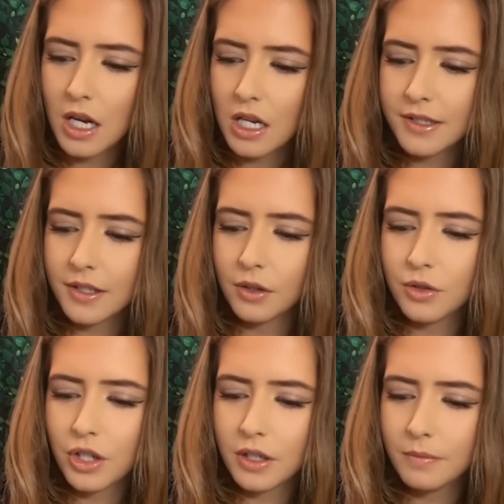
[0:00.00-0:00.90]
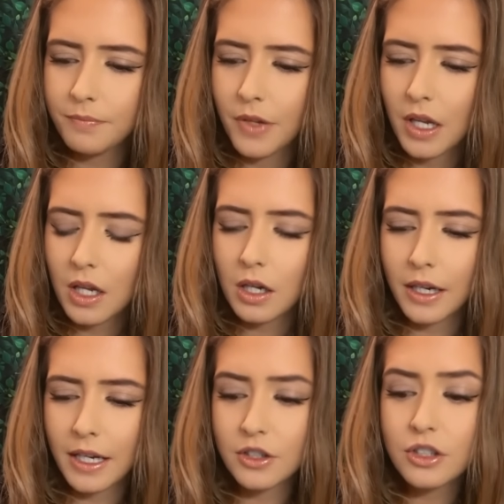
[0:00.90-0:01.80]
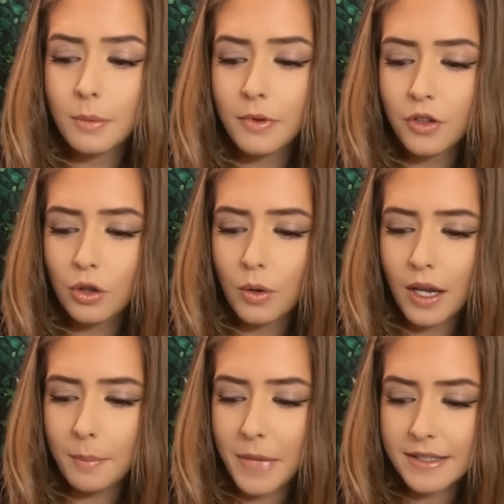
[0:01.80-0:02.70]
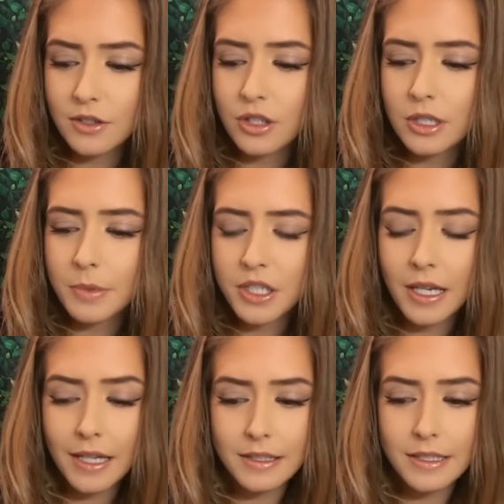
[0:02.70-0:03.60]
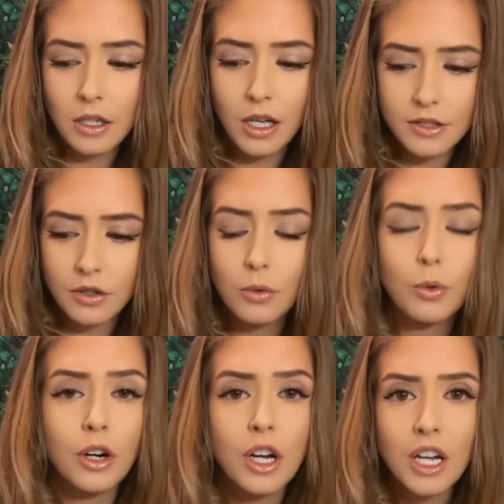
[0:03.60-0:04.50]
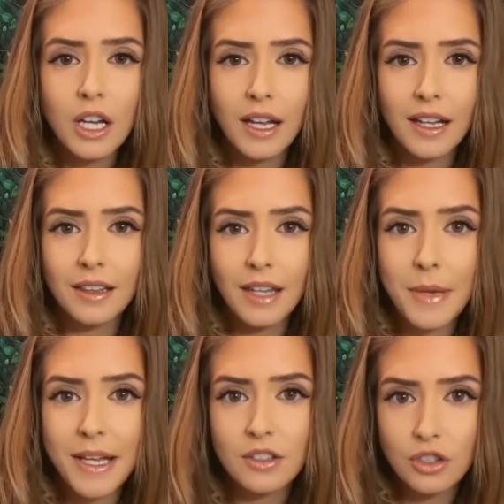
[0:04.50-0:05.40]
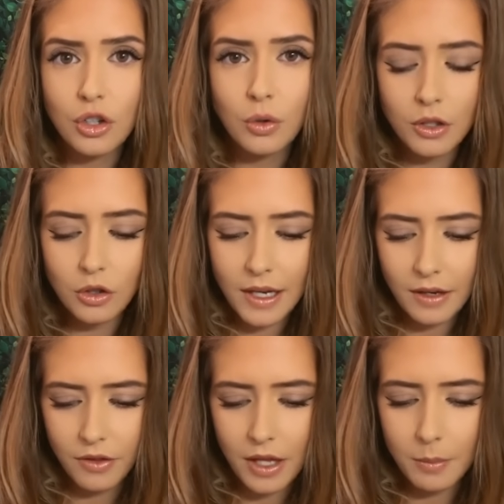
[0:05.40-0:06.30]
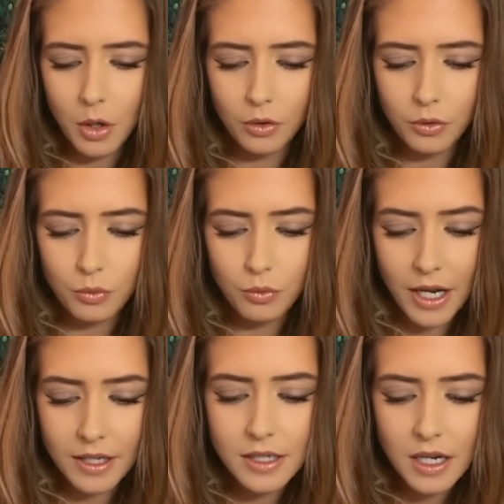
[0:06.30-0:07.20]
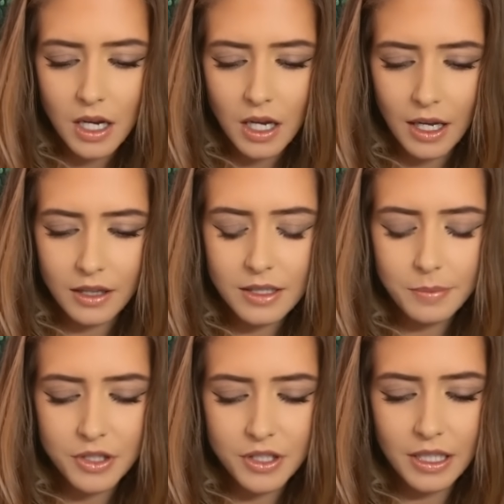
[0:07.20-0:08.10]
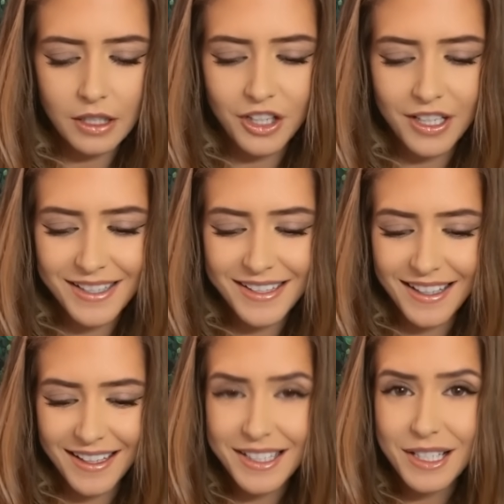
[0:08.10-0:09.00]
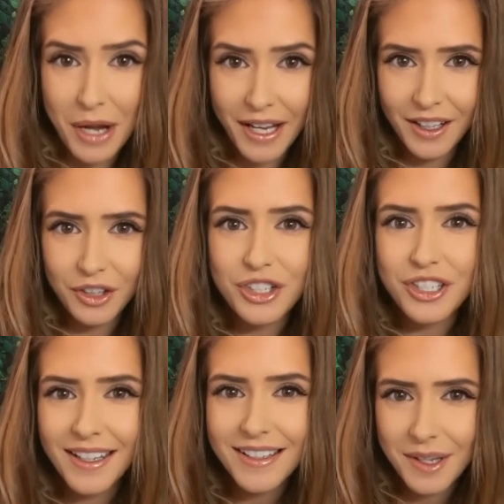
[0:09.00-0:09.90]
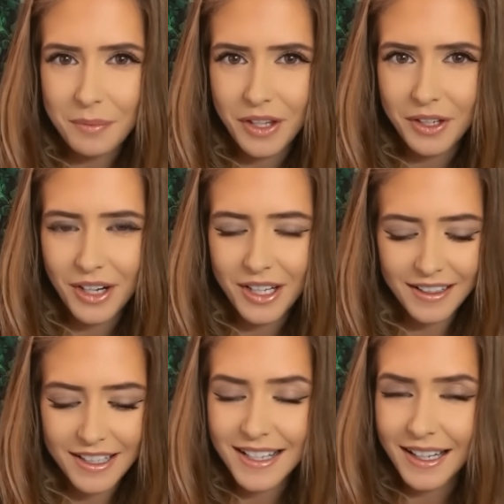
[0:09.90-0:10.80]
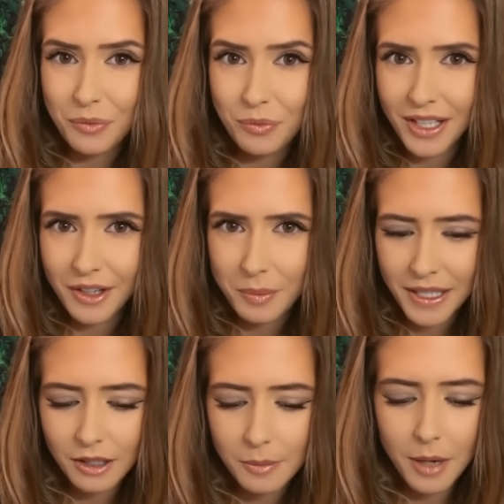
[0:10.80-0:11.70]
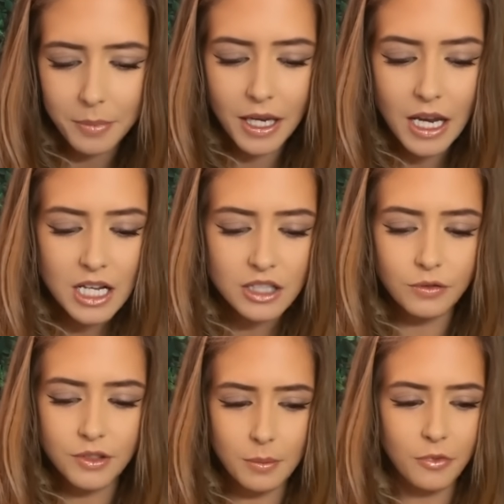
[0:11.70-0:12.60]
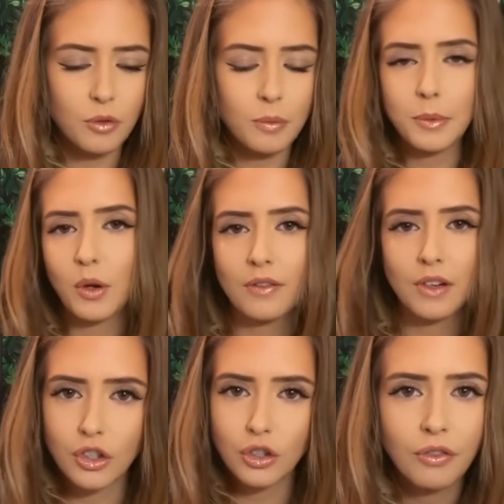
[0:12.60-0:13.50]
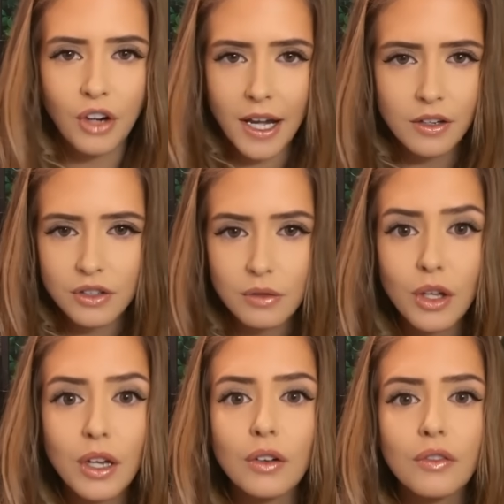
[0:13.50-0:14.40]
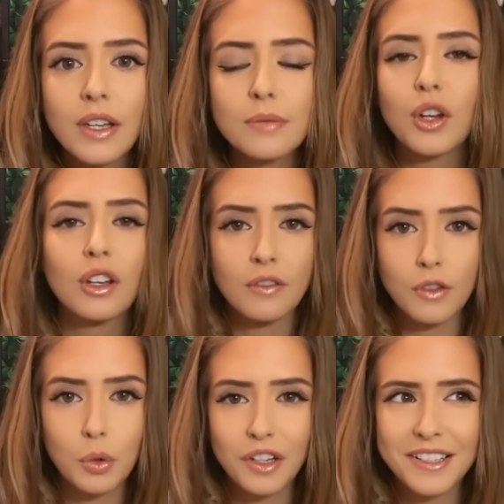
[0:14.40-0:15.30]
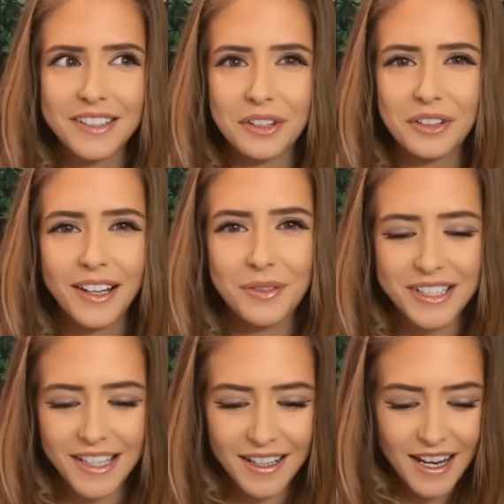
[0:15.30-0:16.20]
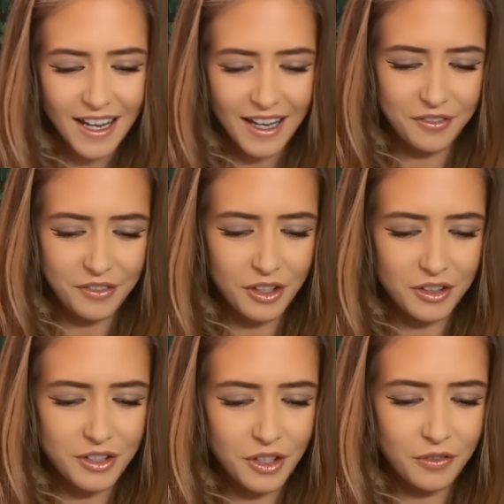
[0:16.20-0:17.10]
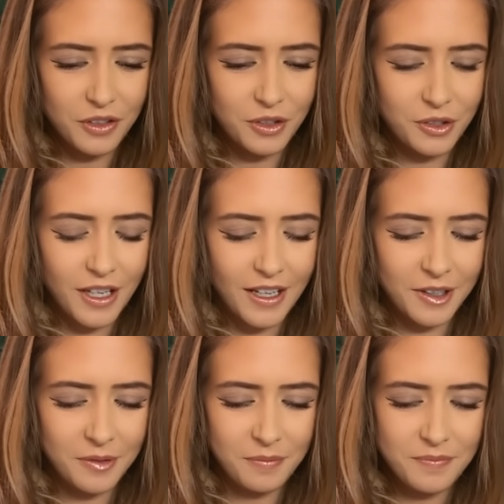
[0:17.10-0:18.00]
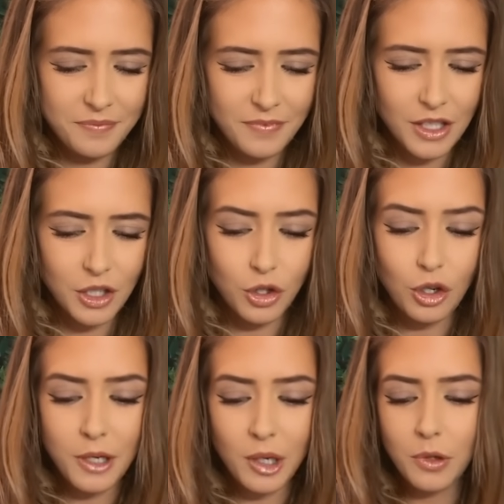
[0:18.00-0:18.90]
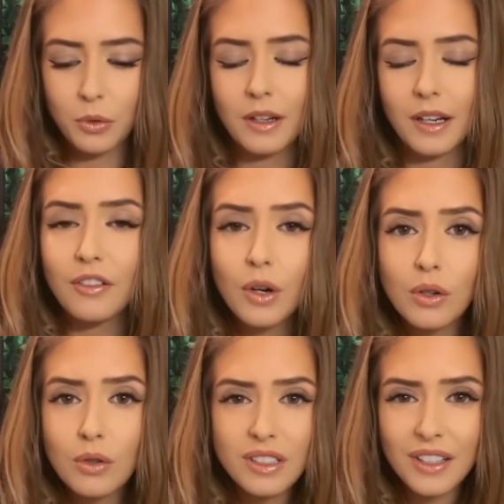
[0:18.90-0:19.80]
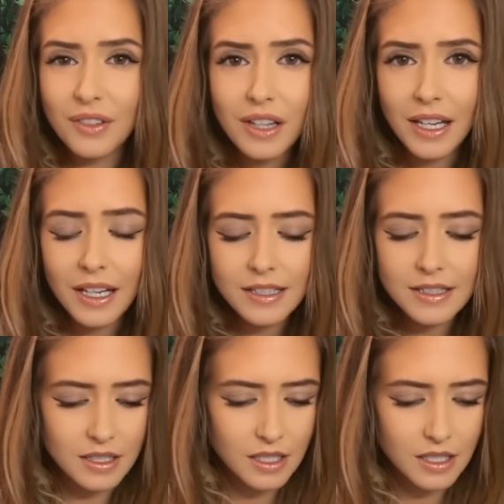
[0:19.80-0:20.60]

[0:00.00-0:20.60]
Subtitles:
Solution, unanswered. Some of you messaged this person and they did not answer, or they messaged you and you left them on read. This person here is spying. They're seeing something, right? And it's like really not making them happy. So for some of you, maybe you have like a new friend or something on Facebook and they've noticed and they're like, what's that? For others of you, you know, you could be uploading like photos and different things and